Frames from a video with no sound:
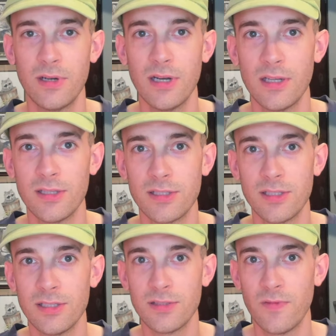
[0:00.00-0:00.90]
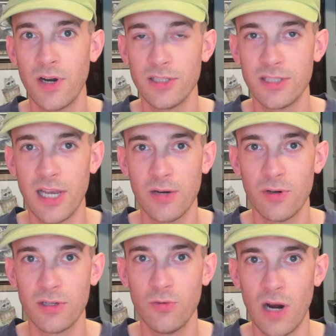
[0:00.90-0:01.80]
Uh, this is very
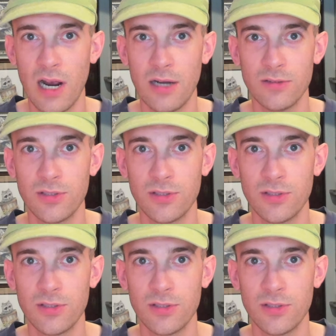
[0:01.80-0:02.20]
sacred ground